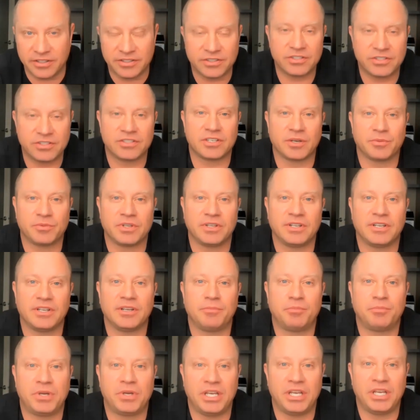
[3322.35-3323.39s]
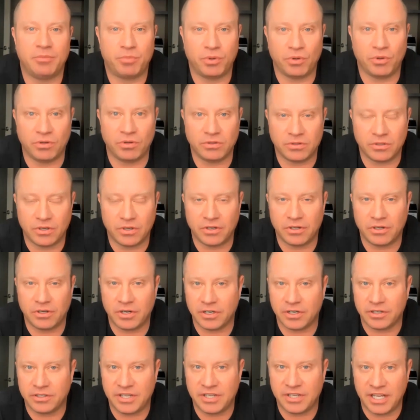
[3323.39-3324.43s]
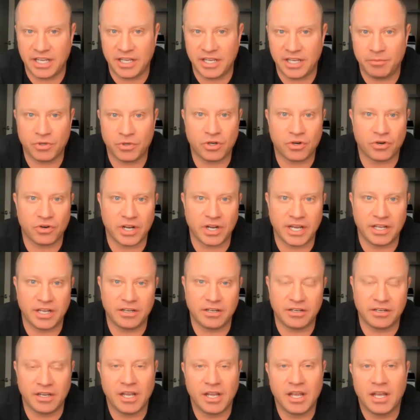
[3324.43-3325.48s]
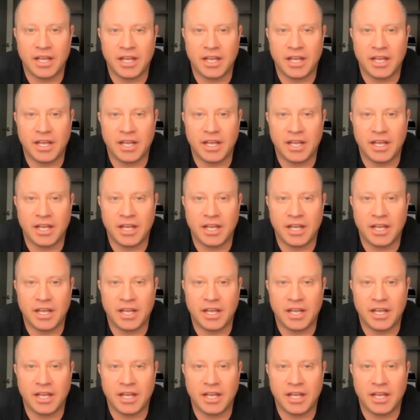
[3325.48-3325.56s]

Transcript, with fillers: this is something that people on our team created,